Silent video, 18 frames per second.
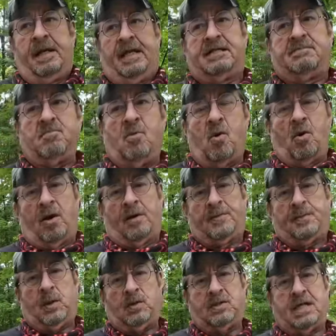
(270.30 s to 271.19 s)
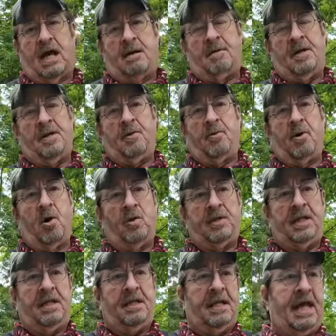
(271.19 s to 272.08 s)
is more full-time on the
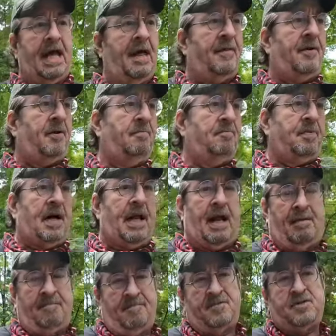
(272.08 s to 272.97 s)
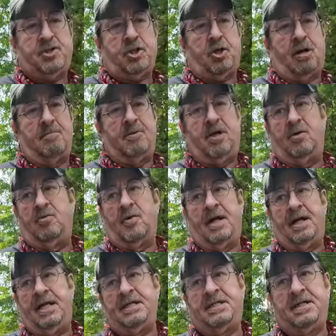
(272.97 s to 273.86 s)
road than the other, but I'm sure I'm going to
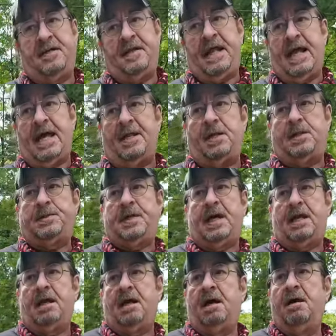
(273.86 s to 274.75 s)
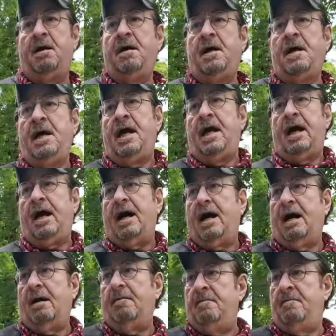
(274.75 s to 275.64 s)
run into the other fella
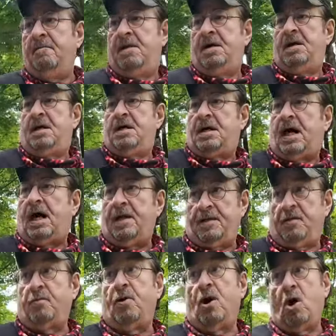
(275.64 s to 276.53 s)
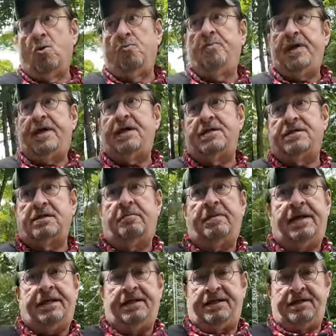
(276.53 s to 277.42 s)
um, on the road because, I
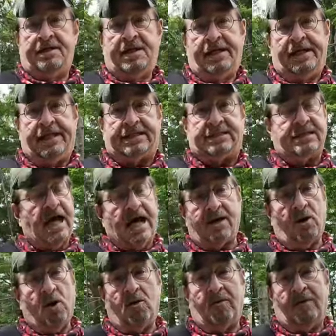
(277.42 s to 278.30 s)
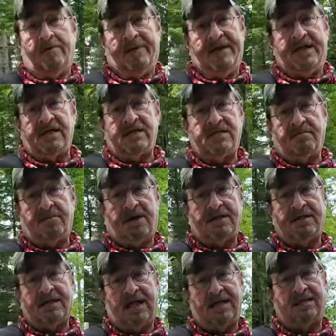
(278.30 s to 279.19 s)
mean, it's not over because the
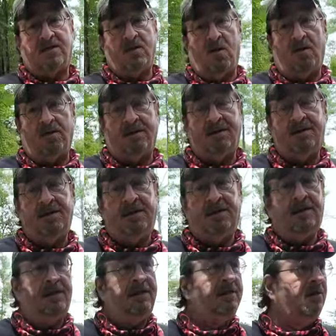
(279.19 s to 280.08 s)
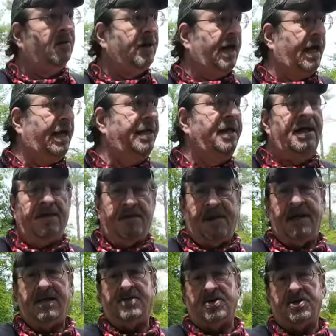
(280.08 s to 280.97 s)
bus got sold, okay?
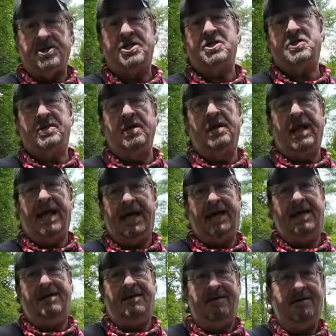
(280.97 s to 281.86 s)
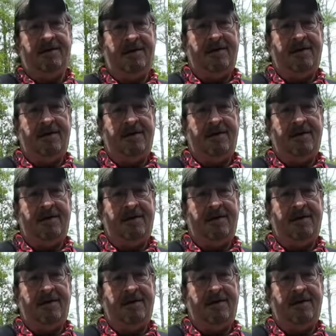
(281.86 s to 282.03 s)
Things are just delayed.